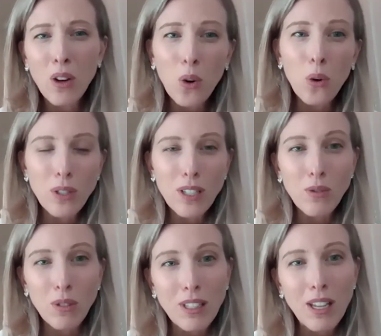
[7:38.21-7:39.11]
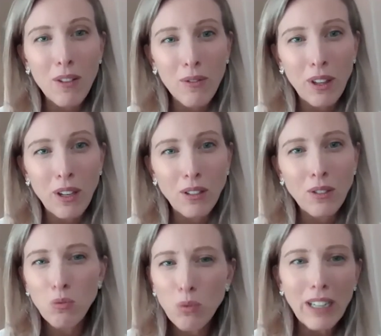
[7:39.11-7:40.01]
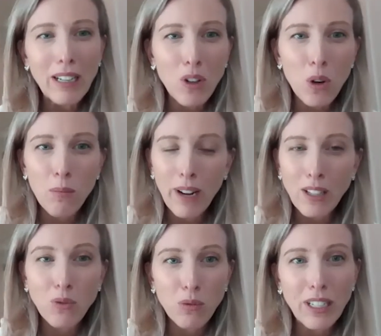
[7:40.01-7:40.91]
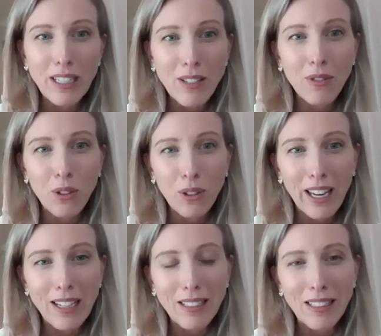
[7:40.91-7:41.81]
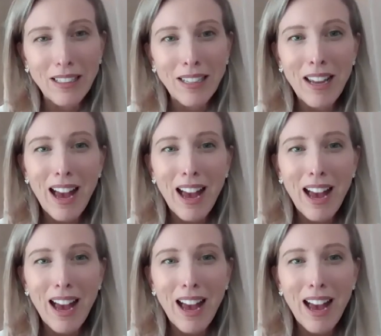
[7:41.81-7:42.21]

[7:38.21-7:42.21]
court is reserved for those really complex, really difficult cases,